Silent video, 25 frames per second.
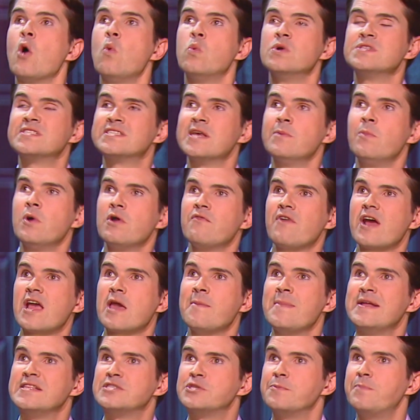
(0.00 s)
When someone
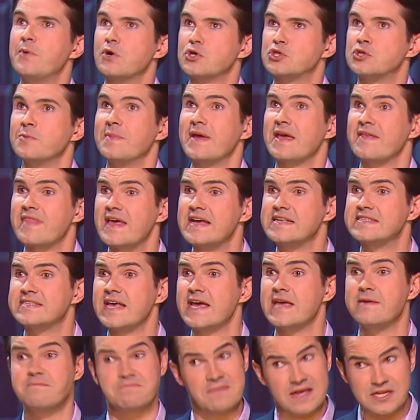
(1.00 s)
recommends a book to me and they
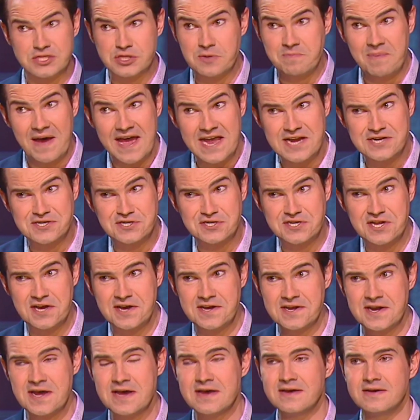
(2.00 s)
say, it's a
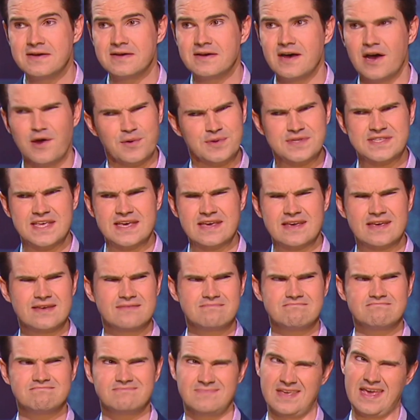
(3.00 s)
page-turner, I always think,
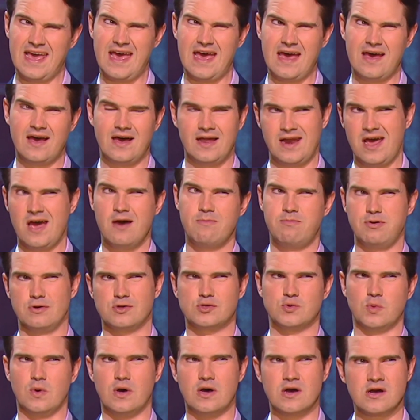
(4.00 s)
yeah, I know how
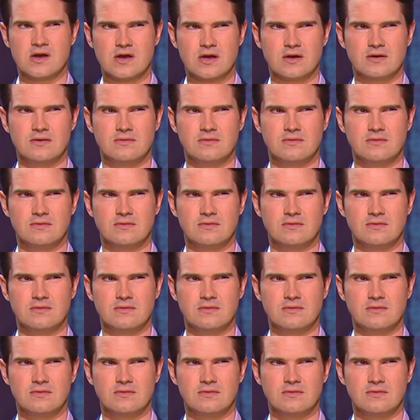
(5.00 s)
books work.